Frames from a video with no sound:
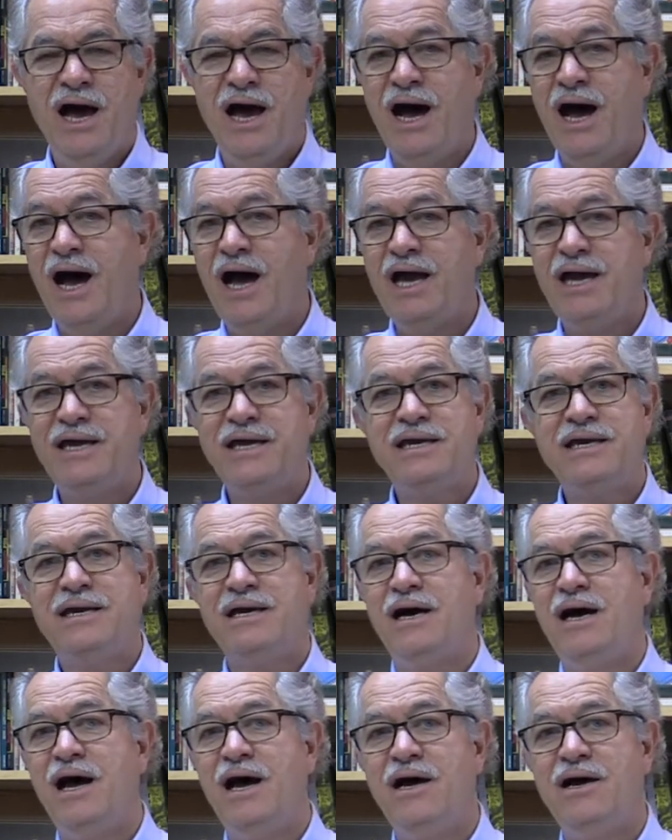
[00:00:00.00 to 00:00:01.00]
I
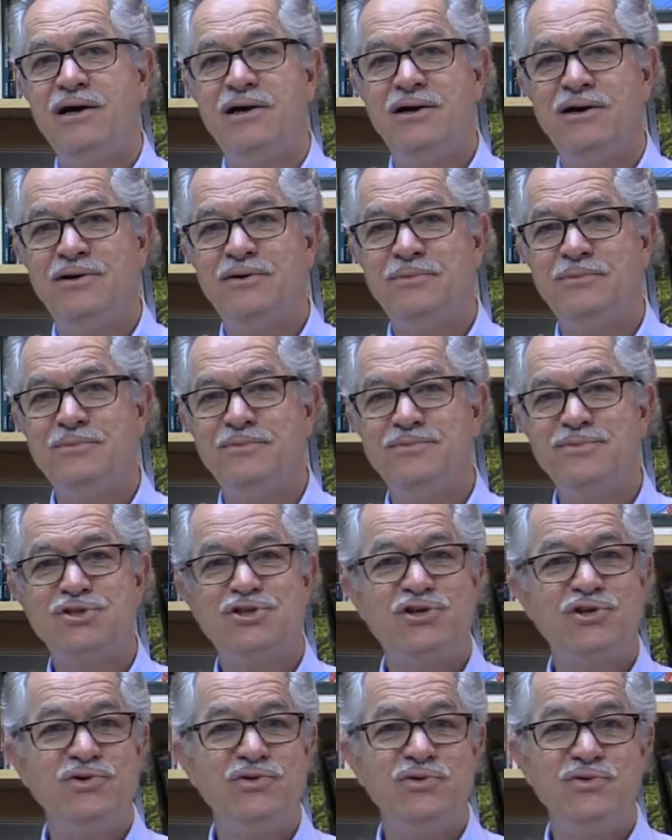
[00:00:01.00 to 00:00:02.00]
come
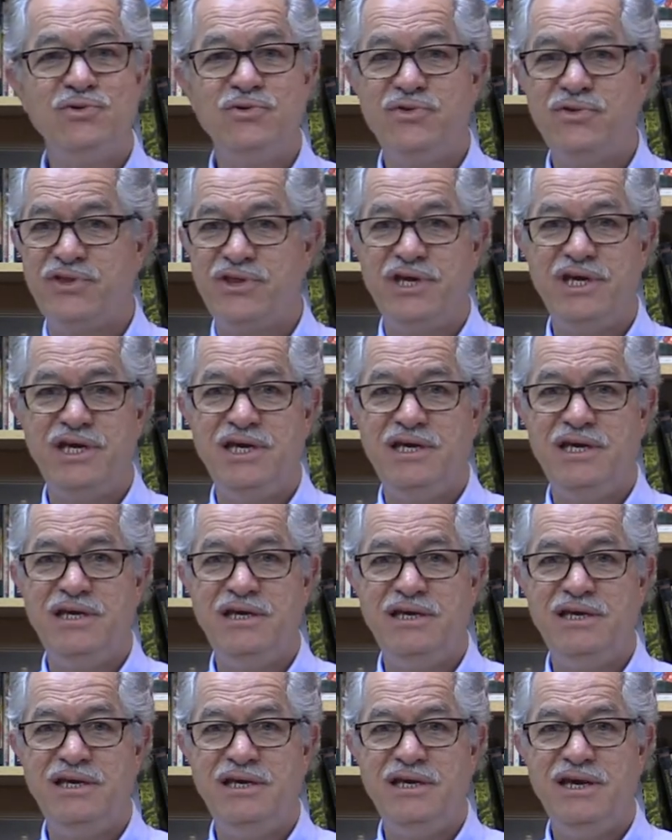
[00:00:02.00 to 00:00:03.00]
to
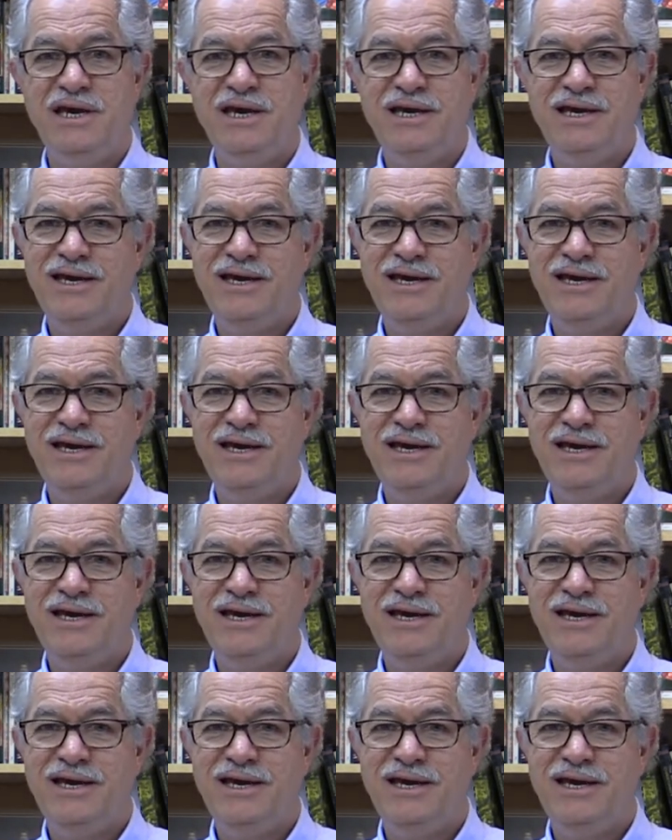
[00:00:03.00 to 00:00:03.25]
thee.